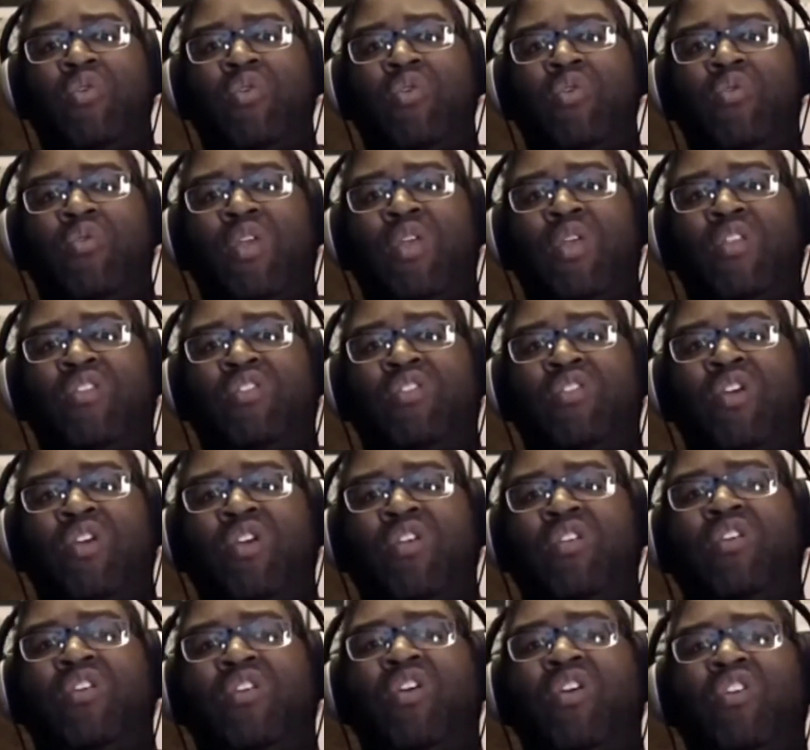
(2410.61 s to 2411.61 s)
that's
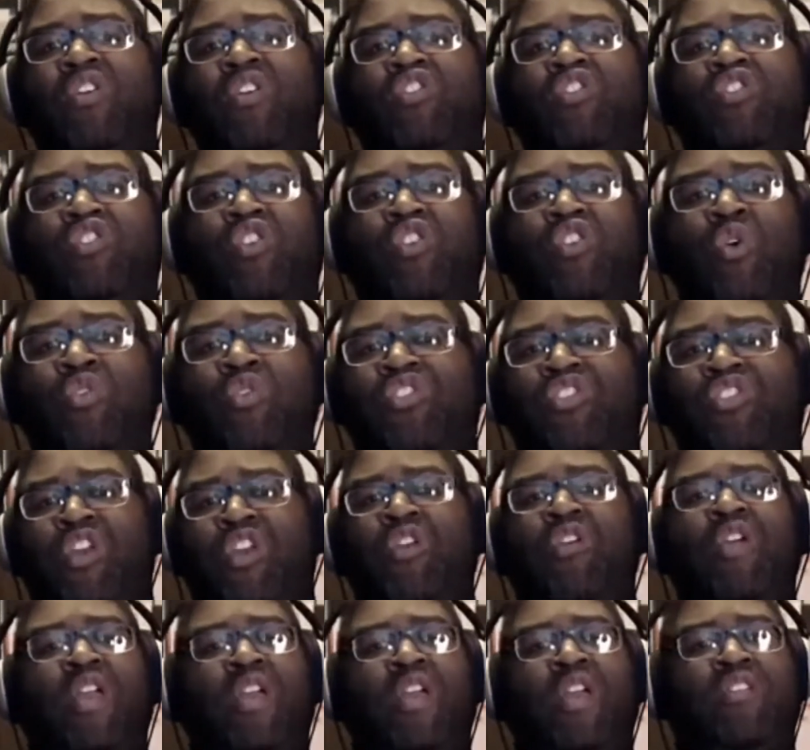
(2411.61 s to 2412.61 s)
so
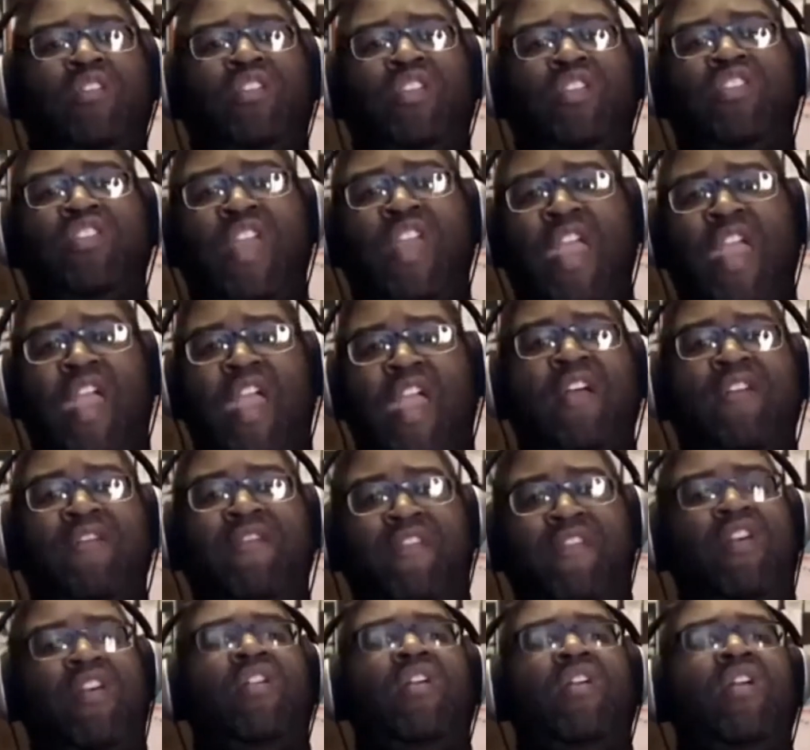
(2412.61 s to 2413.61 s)
serious that you can't have
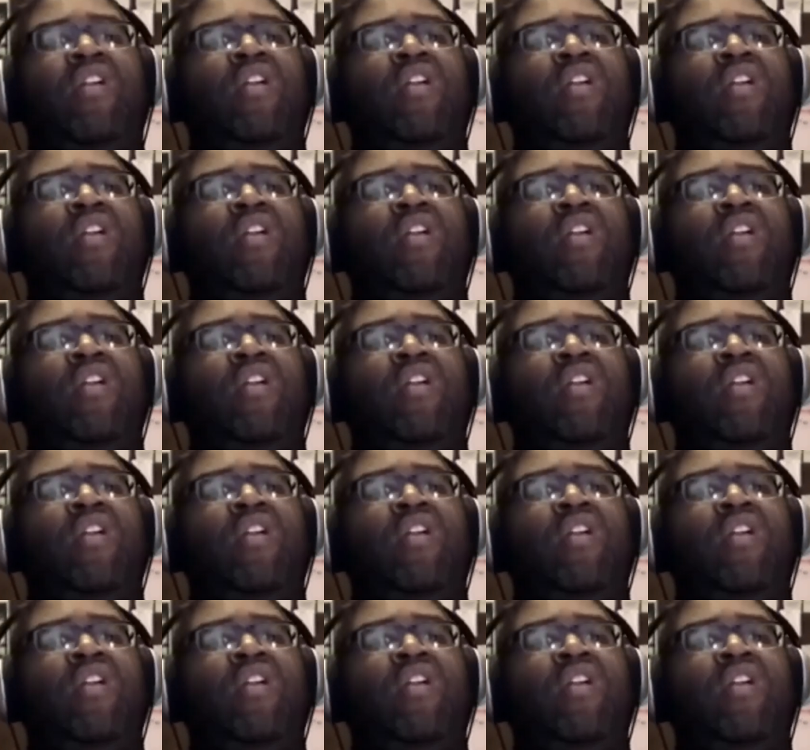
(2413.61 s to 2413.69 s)
fun.